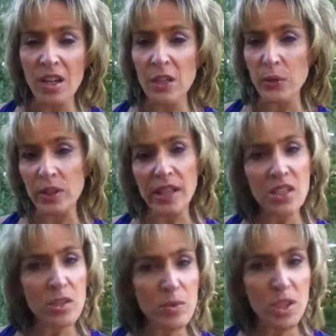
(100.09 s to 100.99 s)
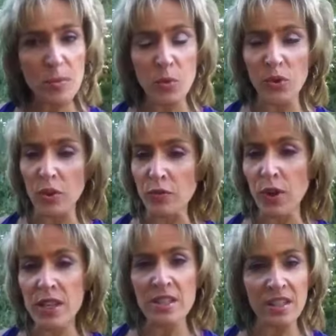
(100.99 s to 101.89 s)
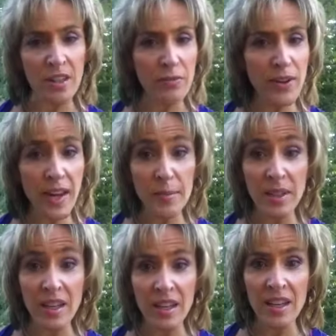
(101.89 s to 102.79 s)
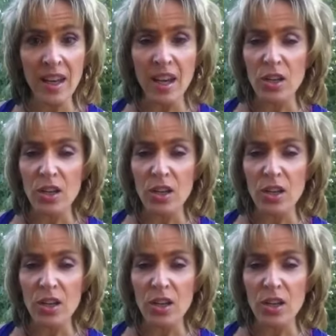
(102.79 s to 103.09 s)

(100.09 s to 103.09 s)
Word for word: your relationships with your friends and your family,